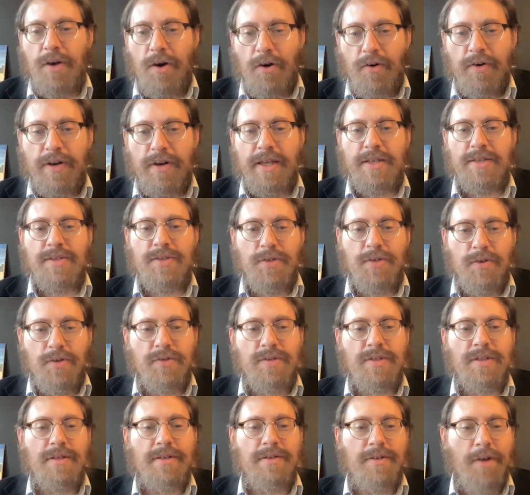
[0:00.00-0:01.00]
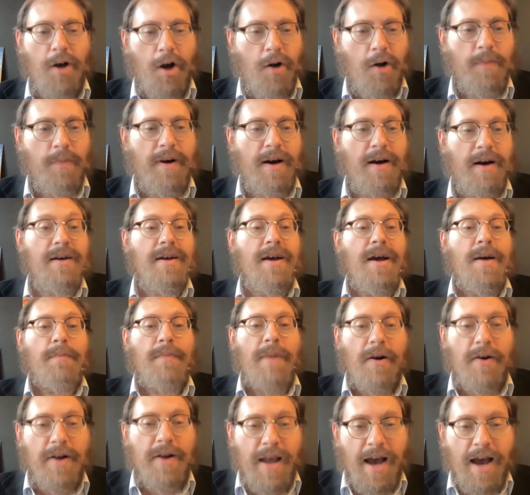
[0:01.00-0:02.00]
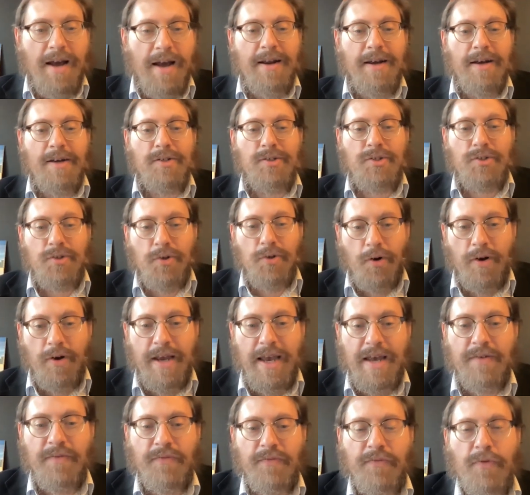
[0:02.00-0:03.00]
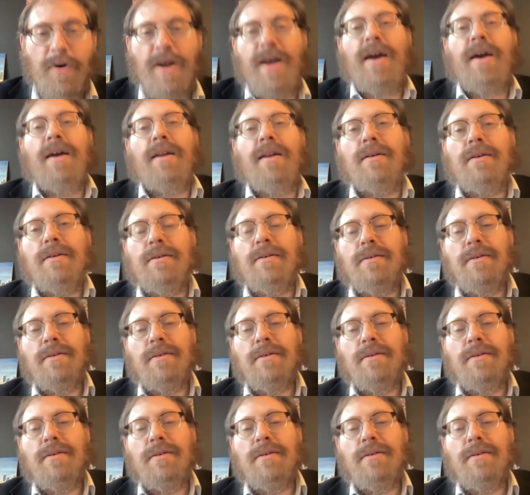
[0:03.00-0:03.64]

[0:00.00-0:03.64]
Tony, Susan, Toba, Mariana, Joy, and Fran.